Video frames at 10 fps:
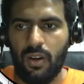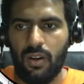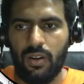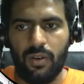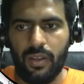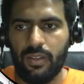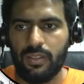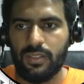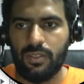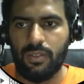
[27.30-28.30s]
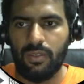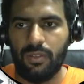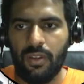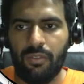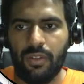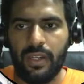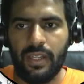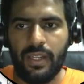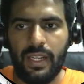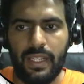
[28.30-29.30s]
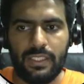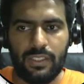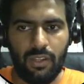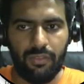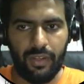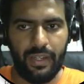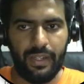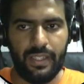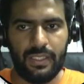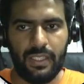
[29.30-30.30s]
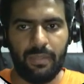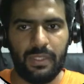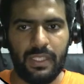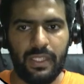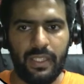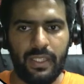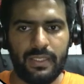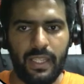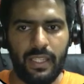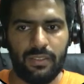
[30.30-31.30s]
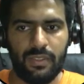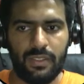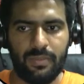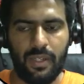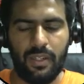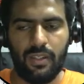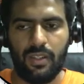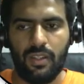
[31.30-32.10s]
Okay, so you have to return a list of integer representing the size of this part.